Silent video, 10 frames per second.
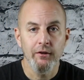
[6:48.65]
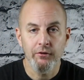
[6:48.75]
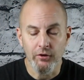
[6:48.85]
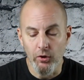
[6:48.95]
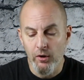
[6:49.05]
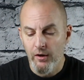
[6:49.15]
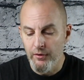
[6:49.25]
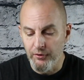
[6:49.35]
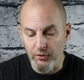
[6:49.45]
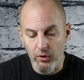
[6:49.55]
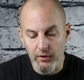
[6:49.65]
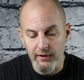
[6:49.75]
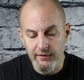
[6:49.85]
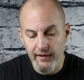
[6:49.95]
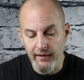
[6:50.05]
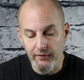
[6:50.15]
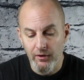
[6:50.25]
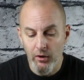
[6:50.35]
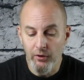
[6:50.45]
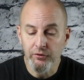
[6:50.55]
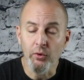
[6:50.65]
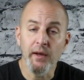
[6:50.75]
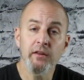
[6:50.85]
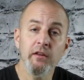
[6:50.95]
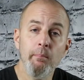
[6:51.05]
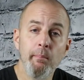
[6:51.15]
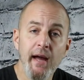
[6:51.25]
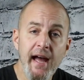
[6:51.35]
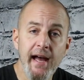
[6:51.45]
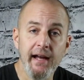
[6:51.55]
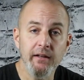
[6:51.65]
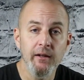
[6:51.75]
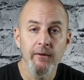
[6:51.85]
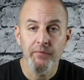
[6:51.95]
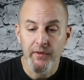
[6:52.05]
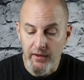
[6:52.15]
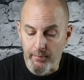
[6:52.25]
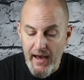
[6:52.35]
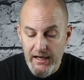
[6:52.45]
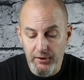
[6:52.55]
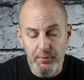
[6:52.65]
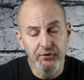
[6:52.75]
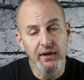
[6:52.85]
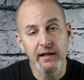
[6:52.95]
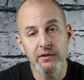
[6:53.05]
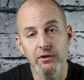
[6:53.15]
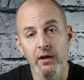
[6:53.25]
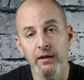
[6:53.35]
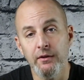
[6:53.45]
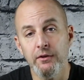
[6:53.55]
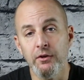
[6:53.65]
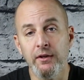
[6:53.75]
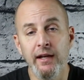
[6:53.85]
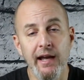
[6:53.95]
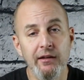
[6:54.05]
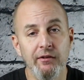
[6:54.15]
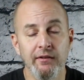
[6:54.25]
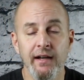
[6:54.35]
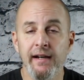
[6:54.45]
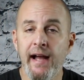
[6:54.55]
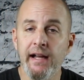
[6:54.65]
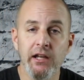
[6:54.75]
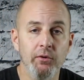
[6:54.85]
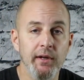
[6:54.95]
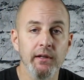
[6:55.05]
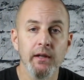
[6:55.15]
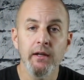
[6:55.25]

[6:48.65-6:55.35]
So those are all good things. Also in the bad, the battery percentage on your case is not accurate.